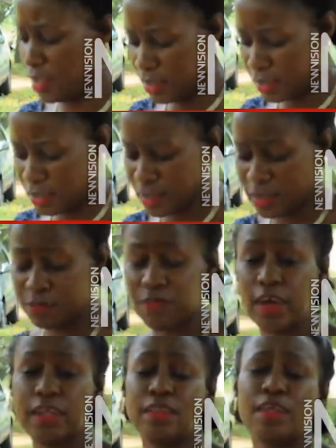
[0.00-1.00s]

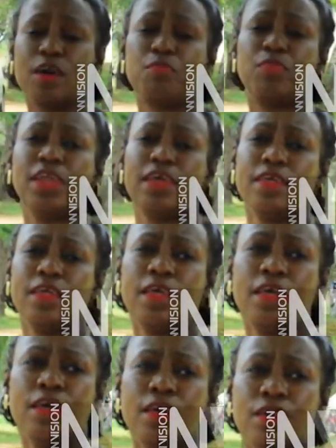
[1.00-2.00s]
intensified their play.
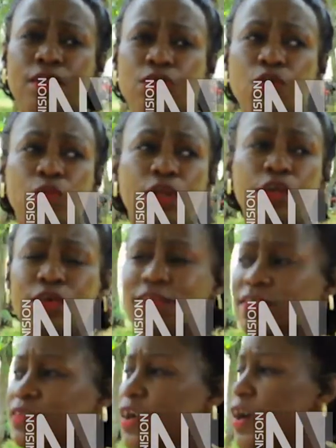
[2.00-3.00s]
So we lost
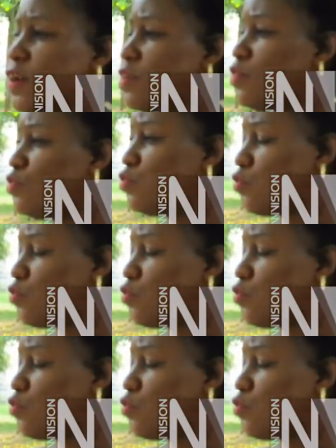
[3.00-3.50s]
uh, close